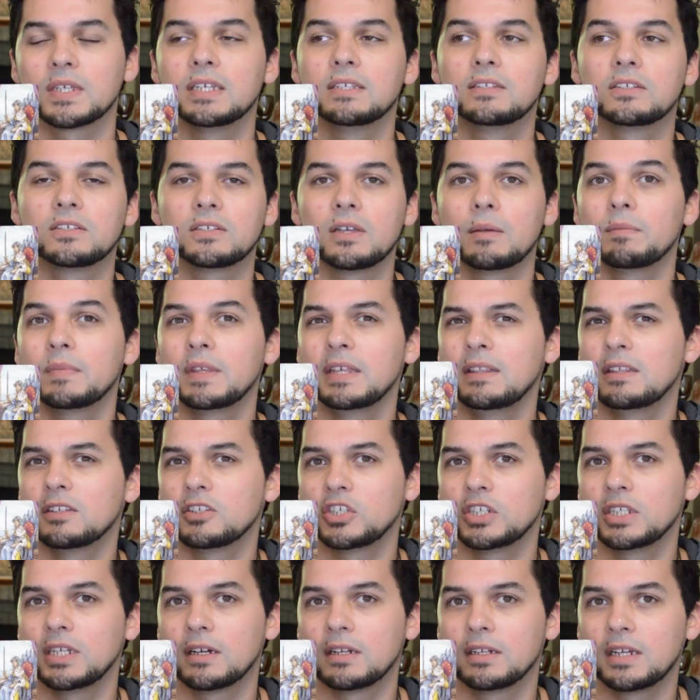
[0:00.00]
It's something that
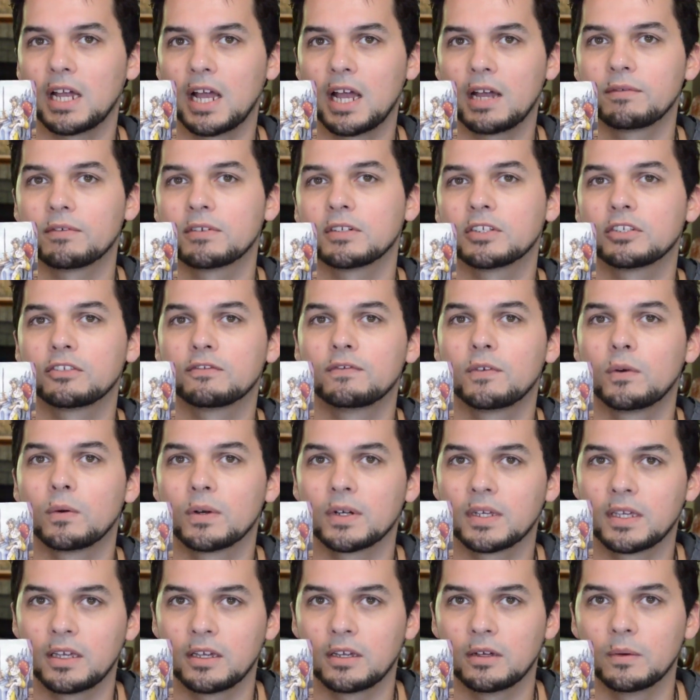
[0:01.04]
she uncovers
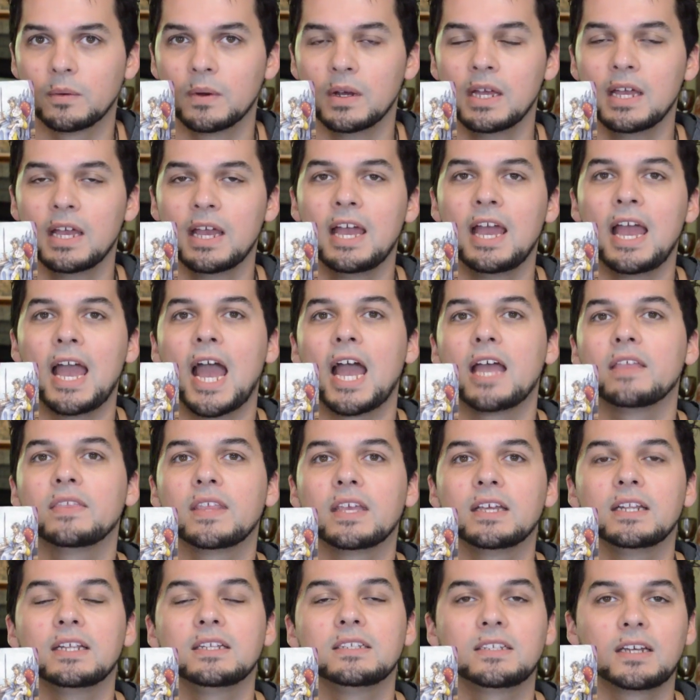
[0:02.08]
for you. And
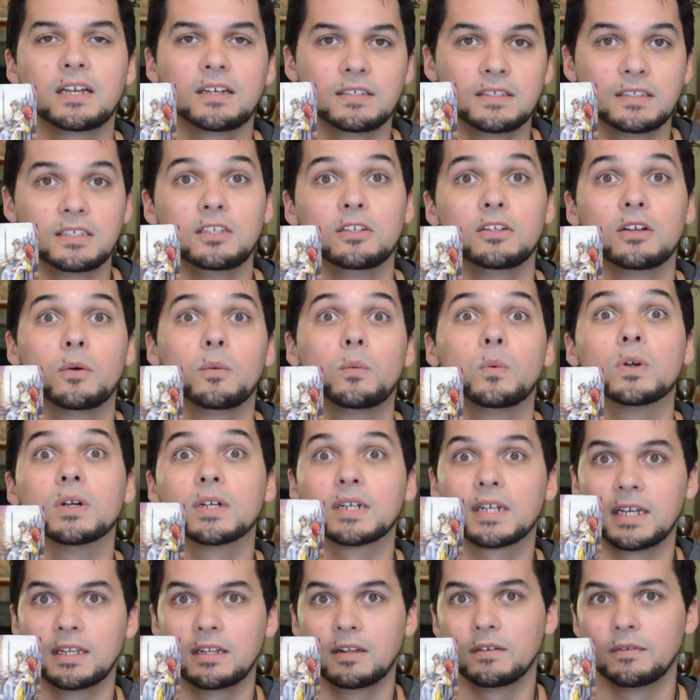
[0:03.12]
then it does, you know,
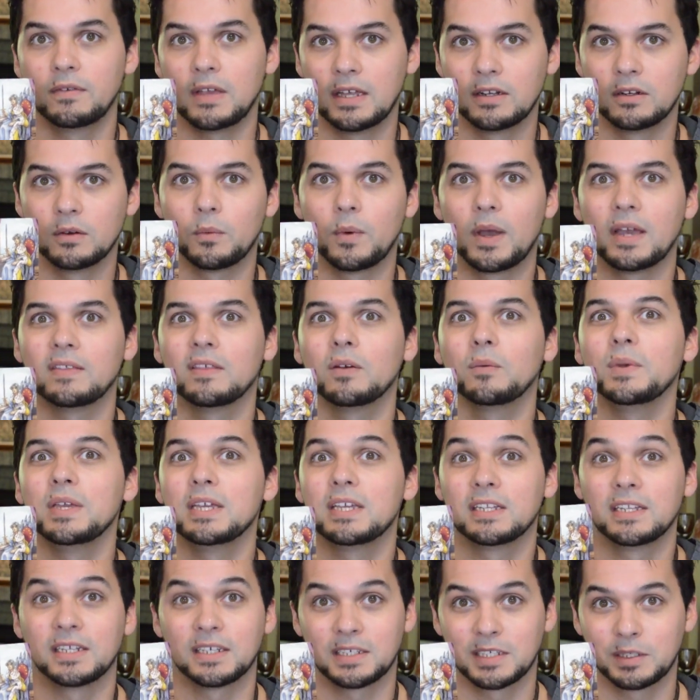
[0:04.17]
work in a way that we
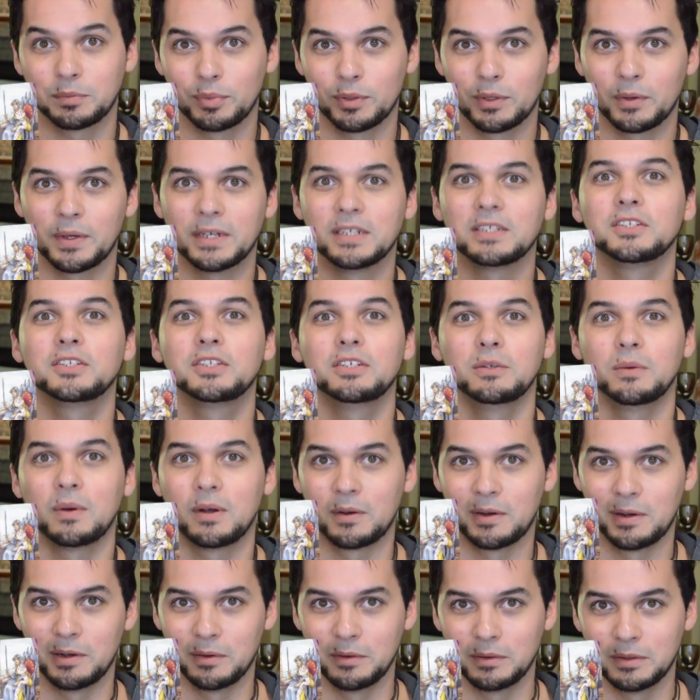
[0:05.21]
can exploit to
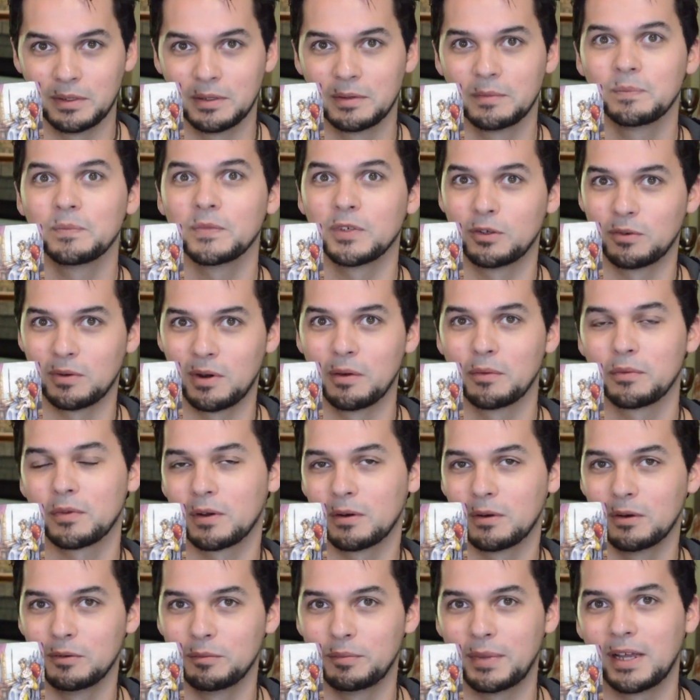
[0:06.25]
our own growth,
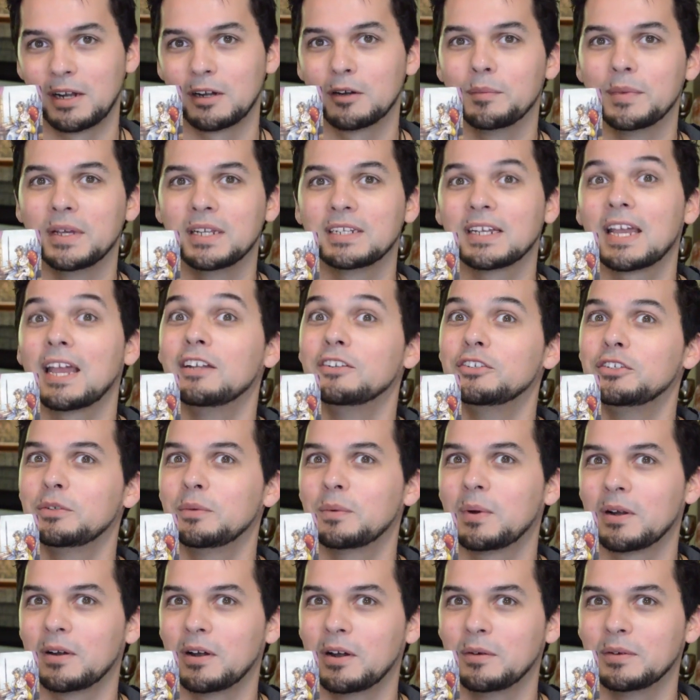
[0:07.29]
our own betterment, and
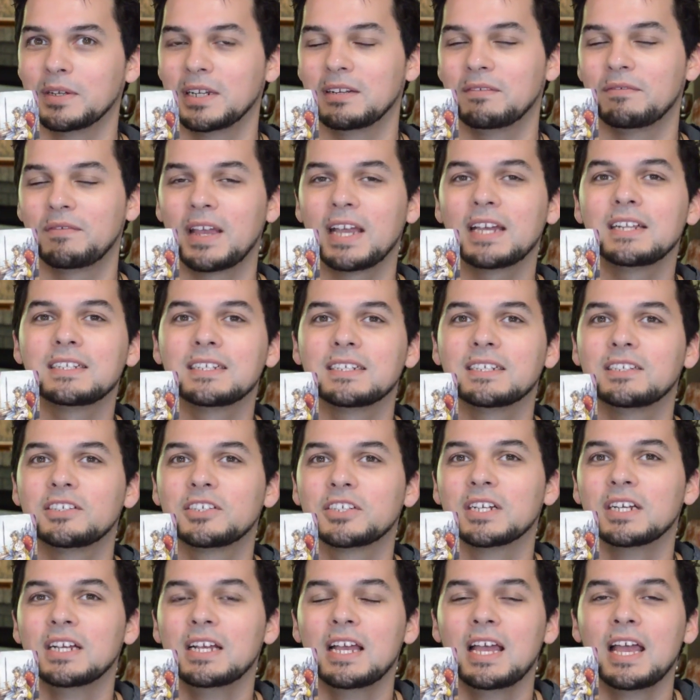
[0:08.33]
to our own
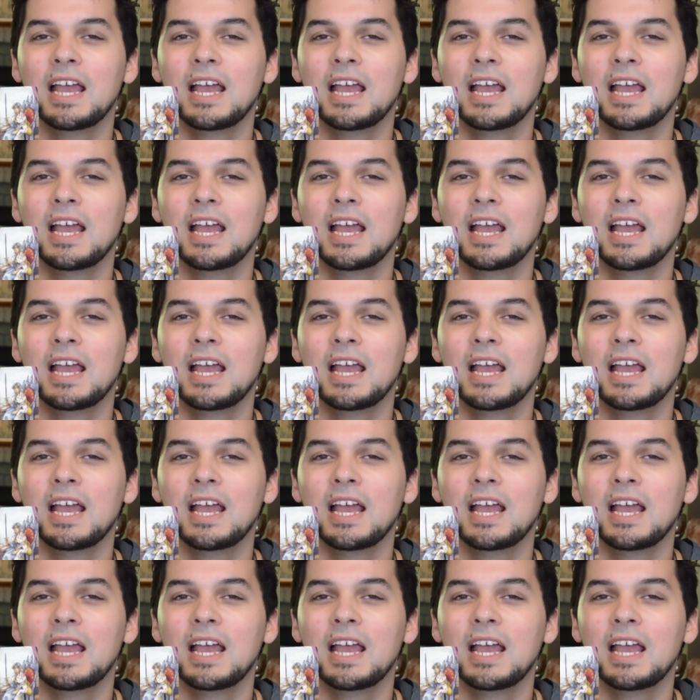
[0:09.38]
advantage.